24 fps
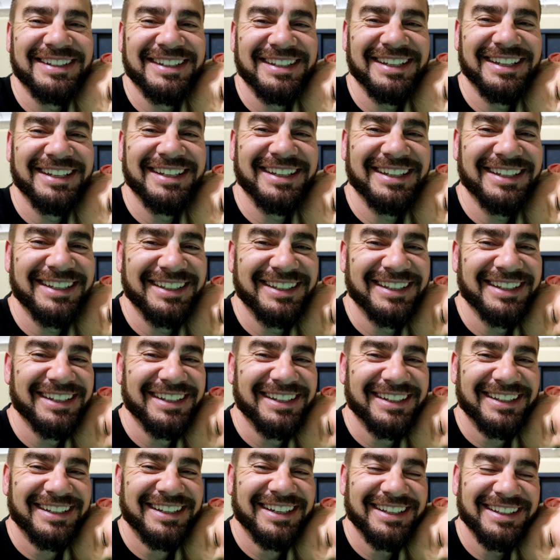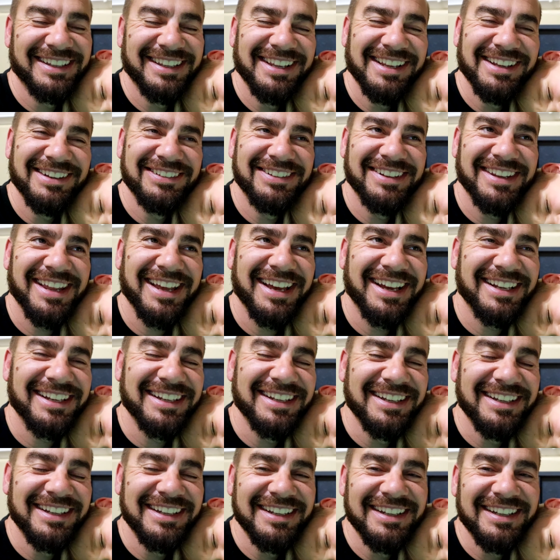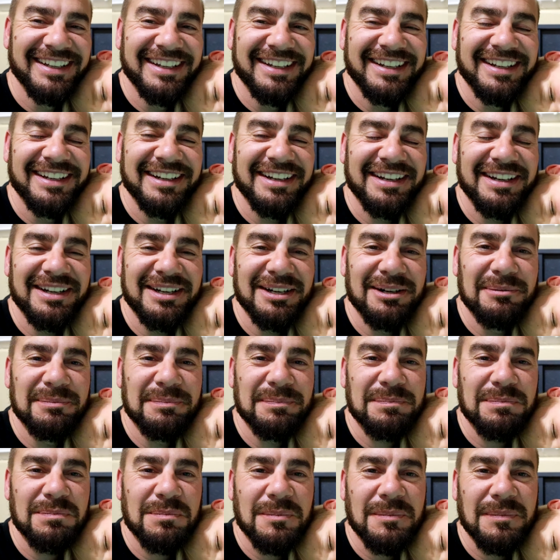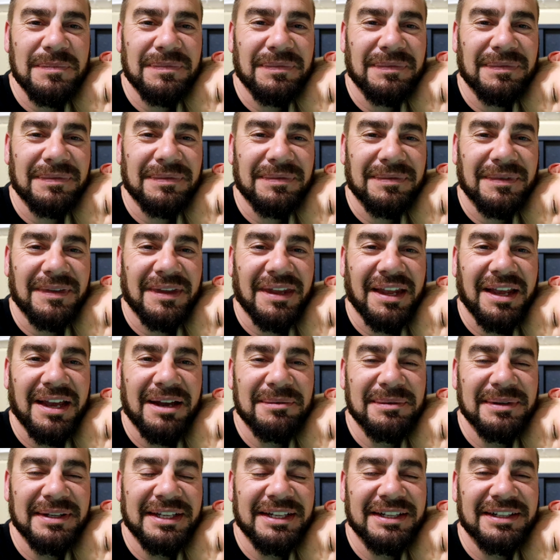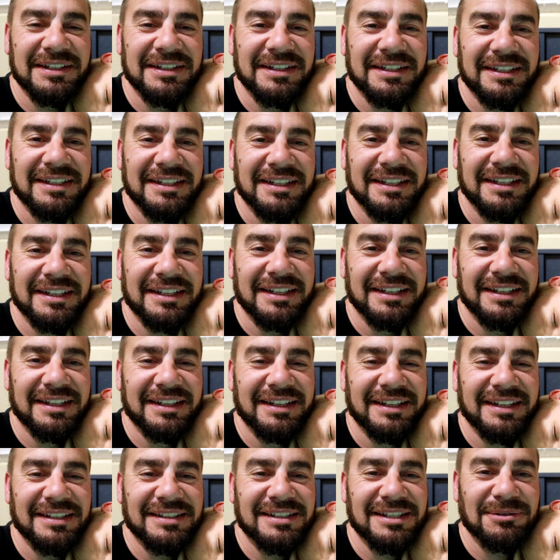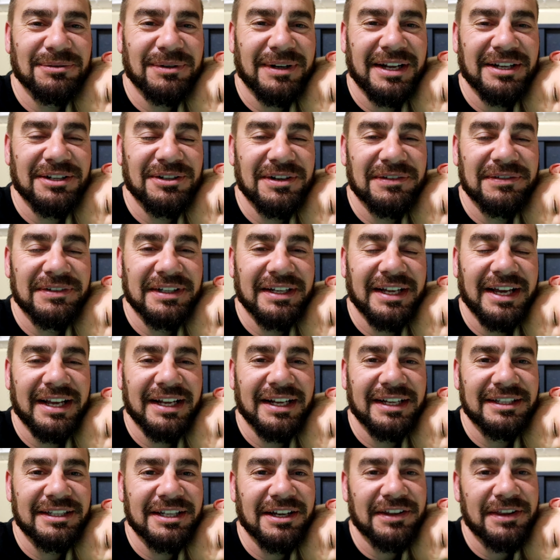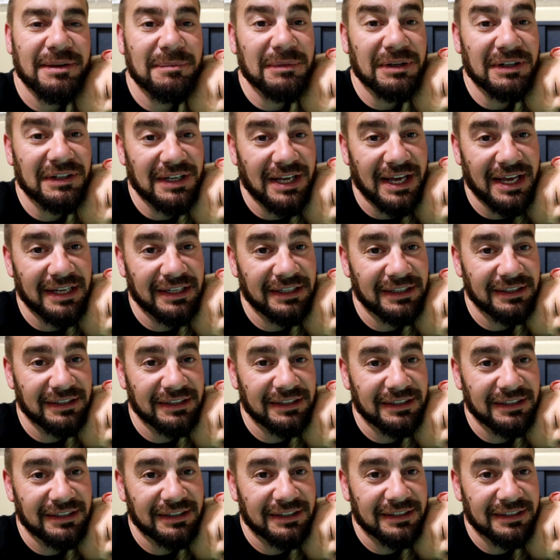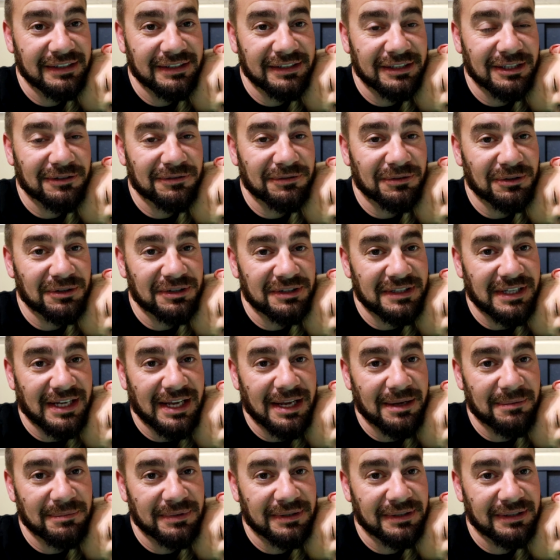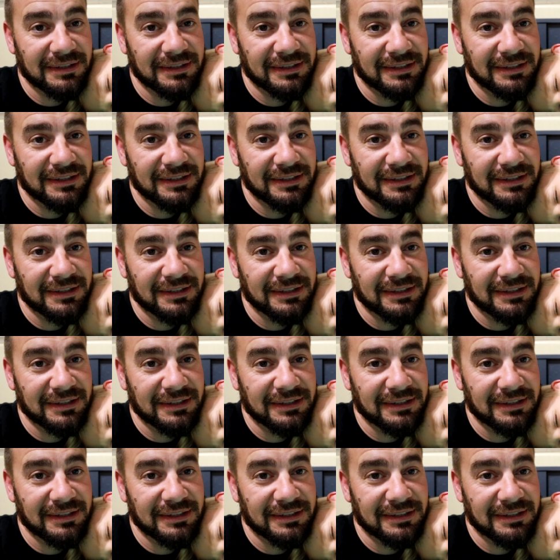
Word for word: okay. I love that. Um, I'm in here, and uh, this is what I do every night. I tell them good night the first time,